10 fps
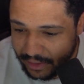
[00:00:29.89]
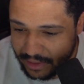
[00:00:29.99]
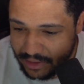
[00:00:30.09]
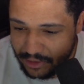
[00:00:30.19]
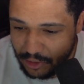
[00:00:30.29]

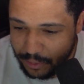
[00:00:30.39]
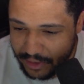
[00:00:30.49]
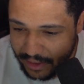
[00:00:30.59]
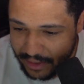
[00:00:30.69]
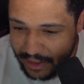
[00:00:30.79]
Like a
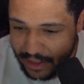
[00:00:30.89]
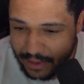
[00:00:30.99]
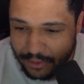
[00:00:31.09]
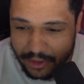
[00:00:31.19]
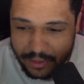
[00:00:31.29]
super
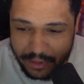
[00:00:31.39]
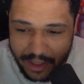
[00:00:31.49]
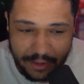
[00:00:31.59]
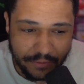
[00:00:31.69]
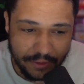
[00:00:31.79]
dedicated community.
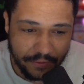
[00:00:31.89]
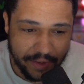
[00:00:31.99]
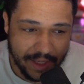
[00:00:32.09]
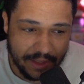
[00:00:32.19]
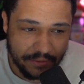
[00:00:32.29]
But I know for a
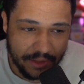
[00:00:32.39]
fact,